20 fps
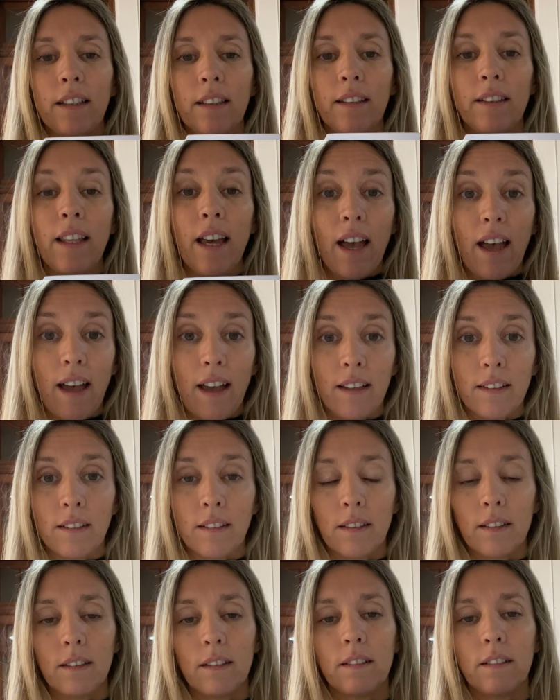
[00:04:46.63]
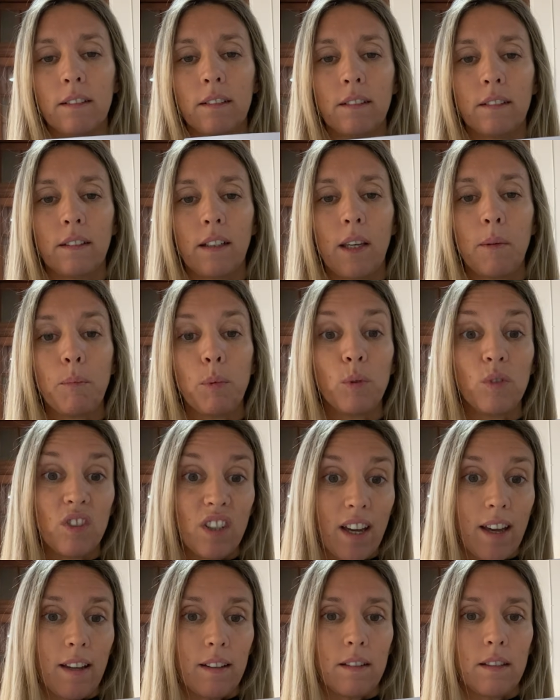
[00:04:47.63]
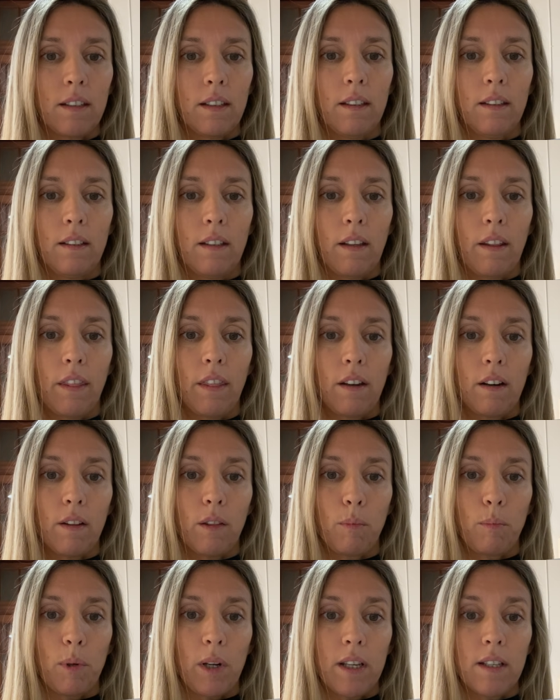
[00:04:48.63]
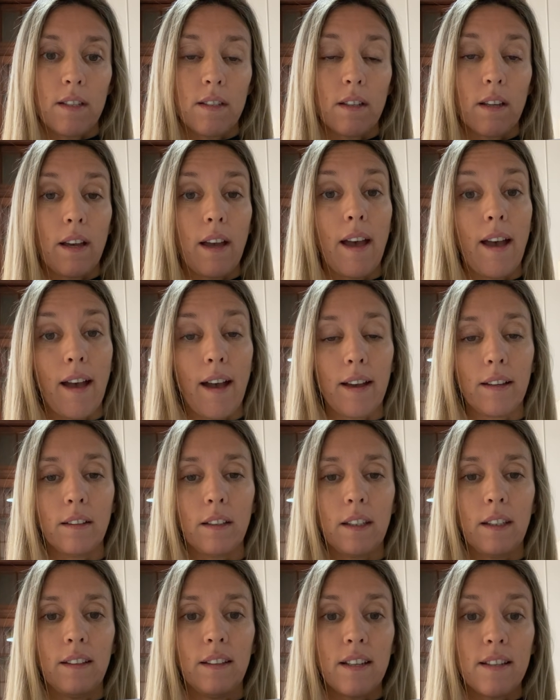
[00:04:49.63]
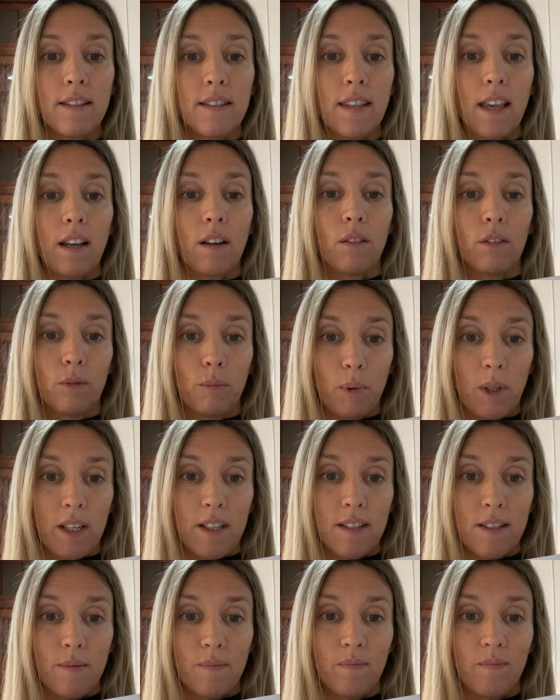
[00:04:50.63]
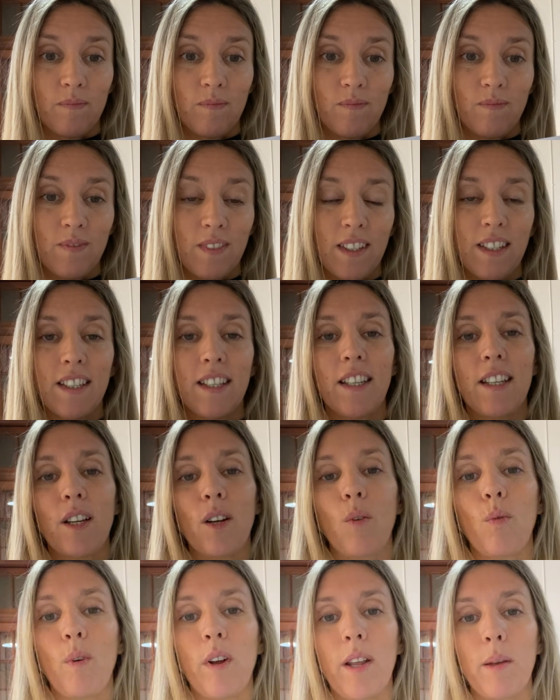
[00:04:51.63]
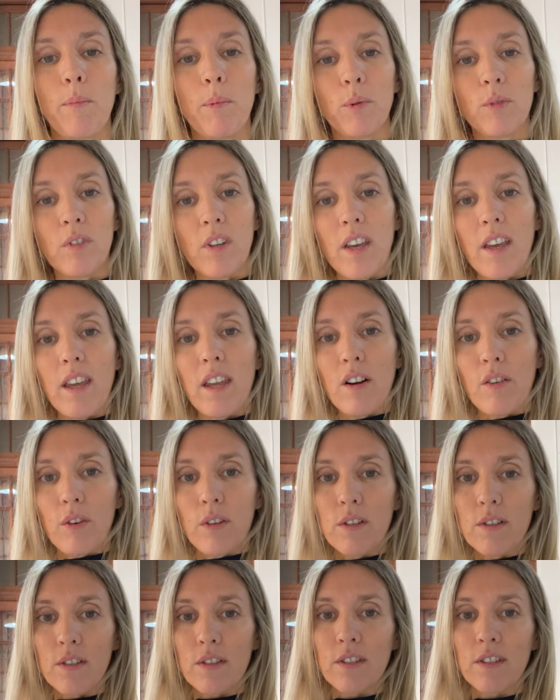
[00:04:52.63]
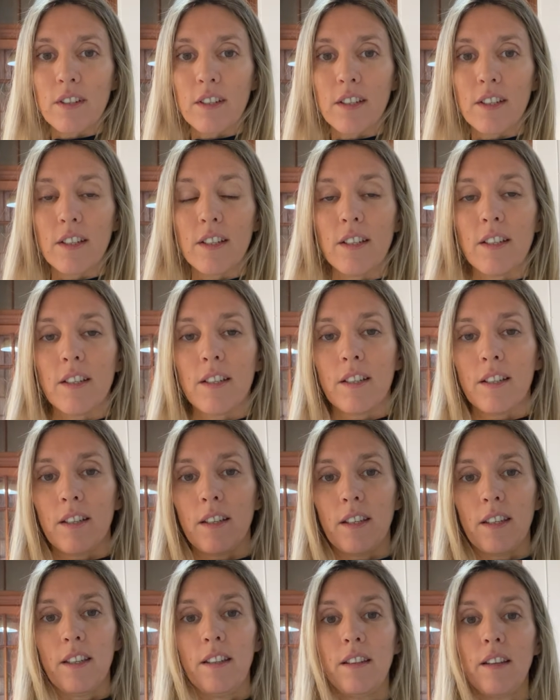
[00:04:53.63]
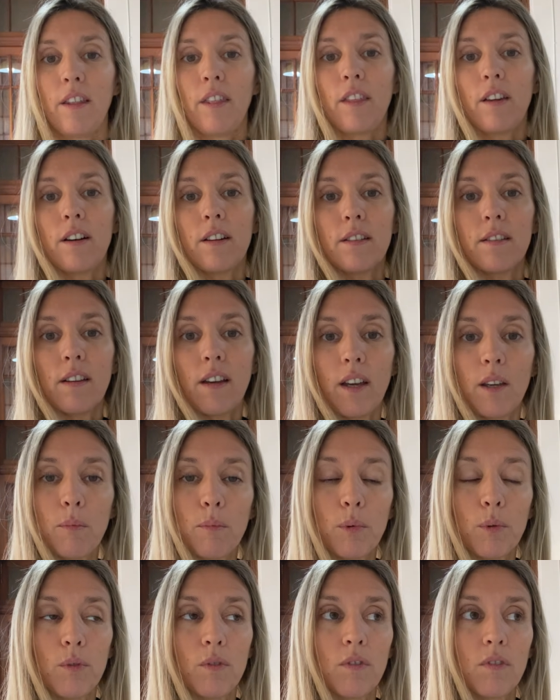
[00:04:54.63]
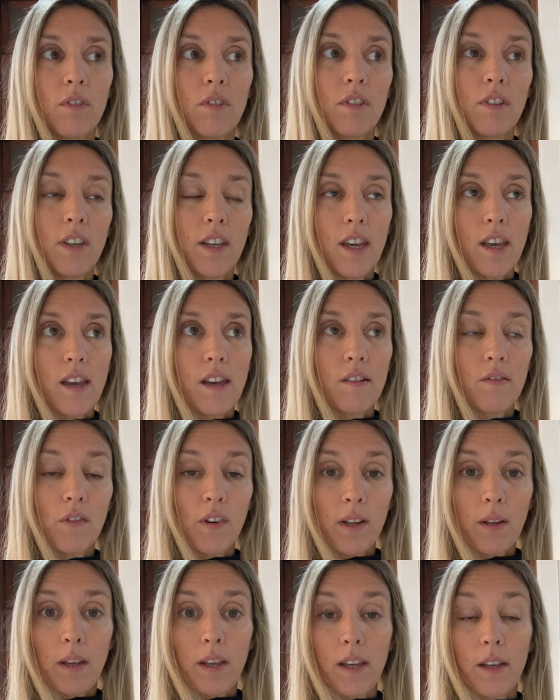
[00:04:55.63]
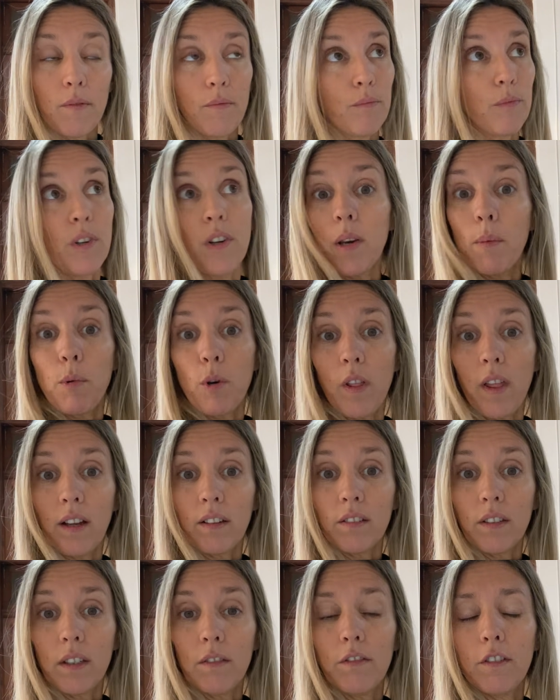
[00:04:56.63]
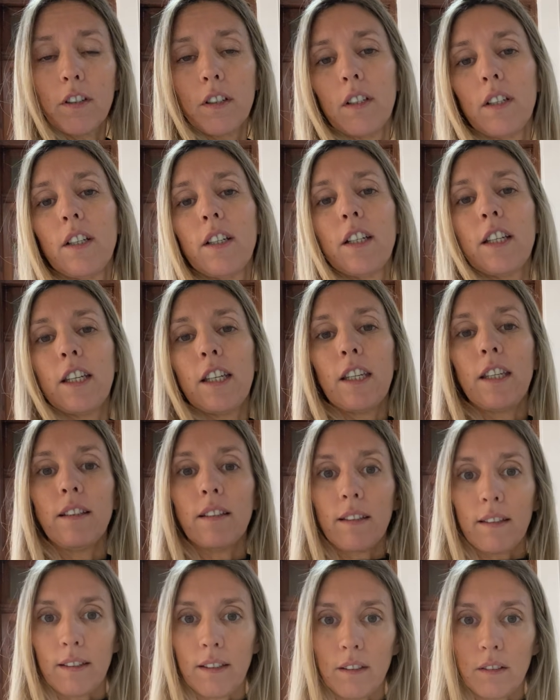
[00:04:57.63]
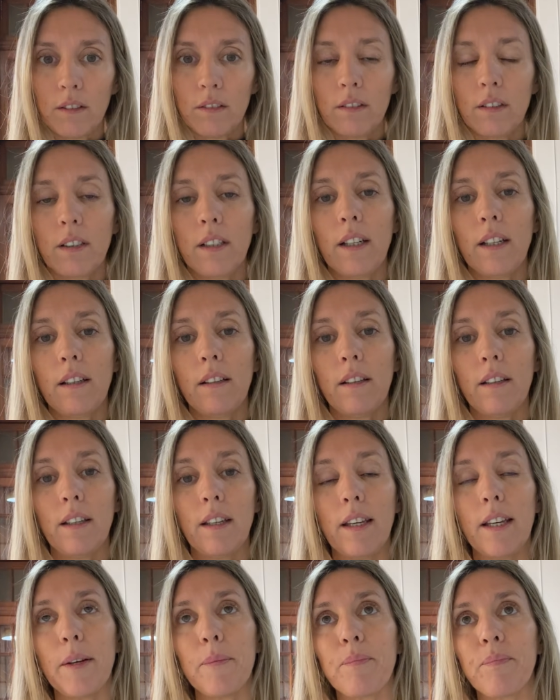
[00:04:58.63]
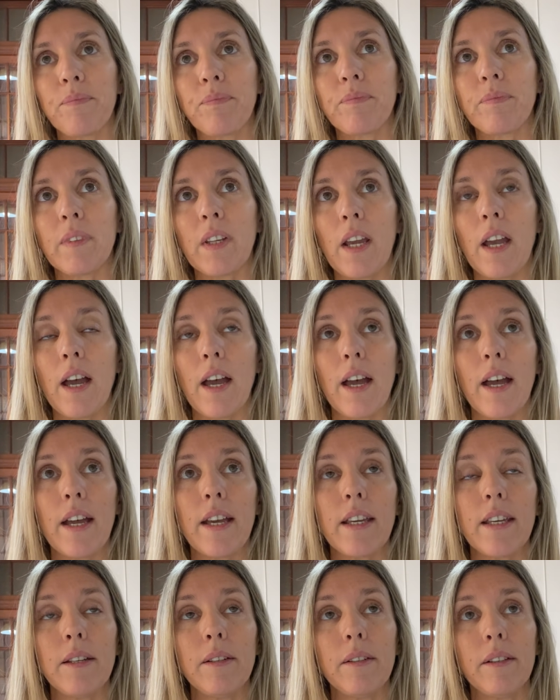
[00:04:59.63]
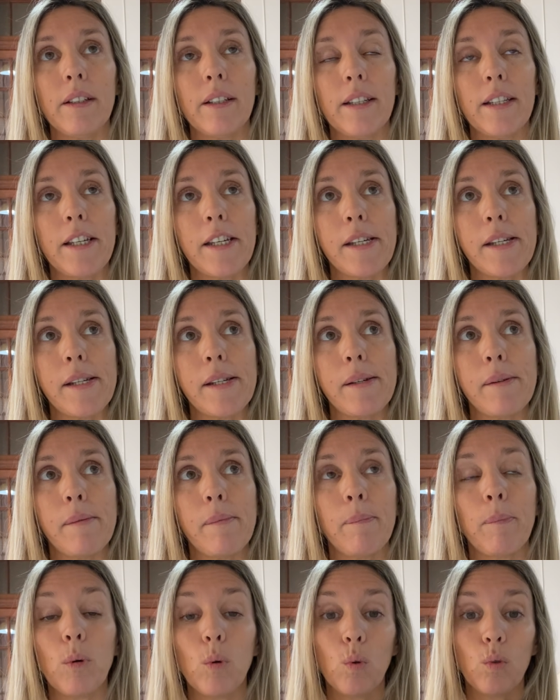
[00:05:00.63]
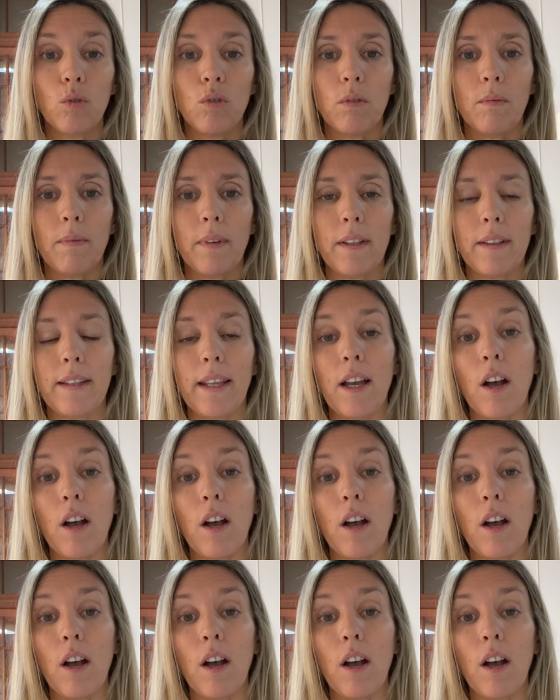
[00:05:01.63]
that I put that in the third place. And in the second place, where I put Aries, in the third I put reproductive. In the second, I put the